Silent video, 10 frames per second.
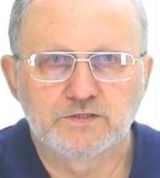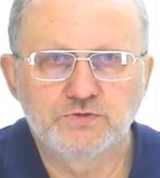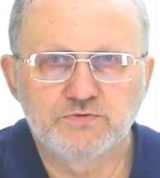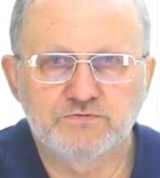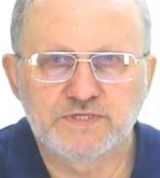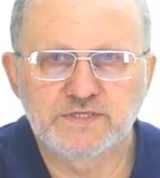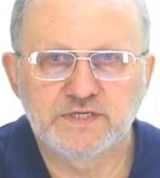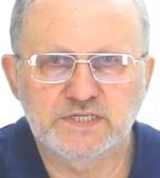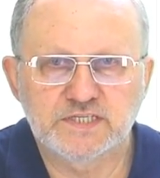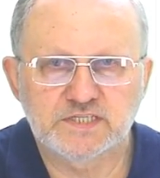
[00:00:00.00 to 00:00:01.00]
to the
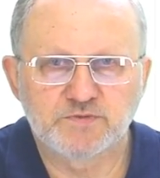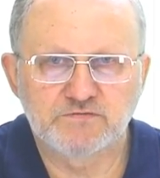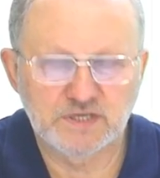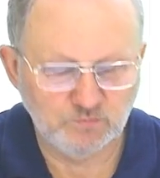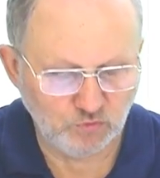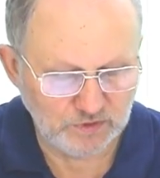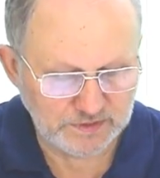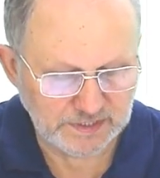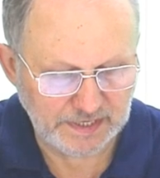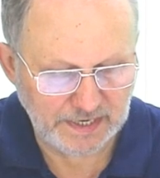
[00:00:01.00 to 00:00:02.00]
resistance between
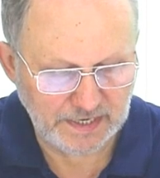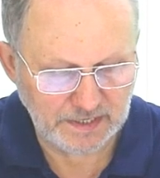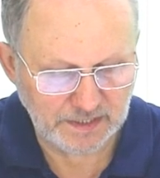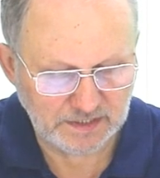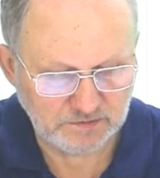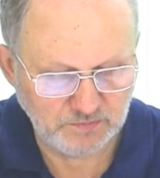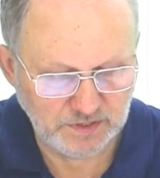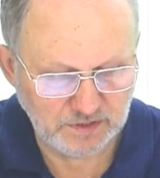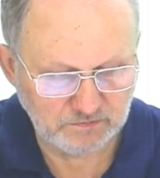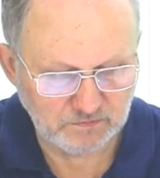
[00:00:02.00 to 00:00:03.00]
points A and
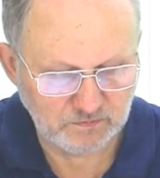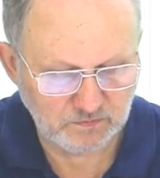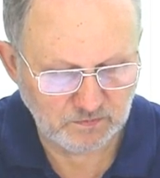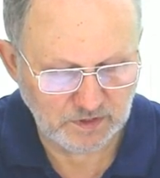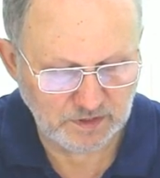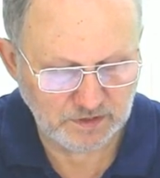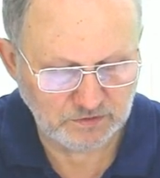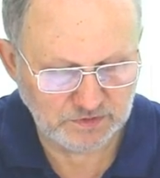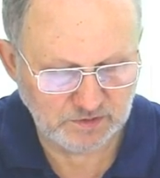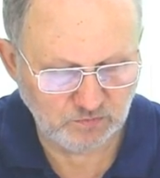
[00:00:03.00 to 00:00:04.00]
B. Here
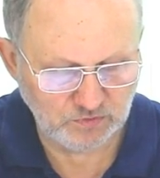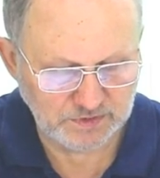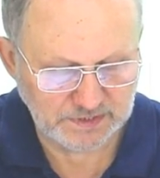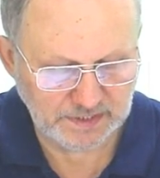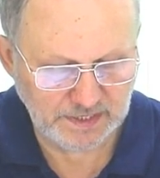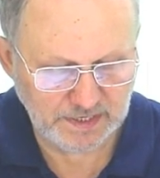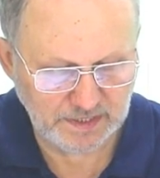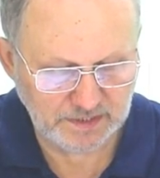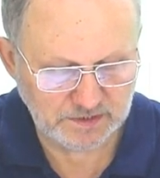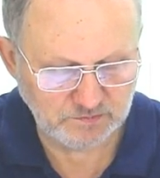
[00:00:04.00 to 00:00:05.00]
you see points
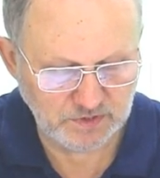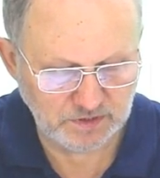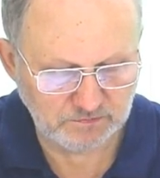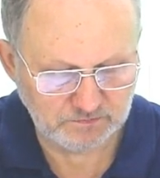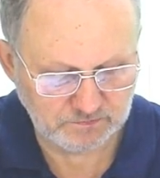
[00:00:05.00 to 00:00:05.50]
A and B.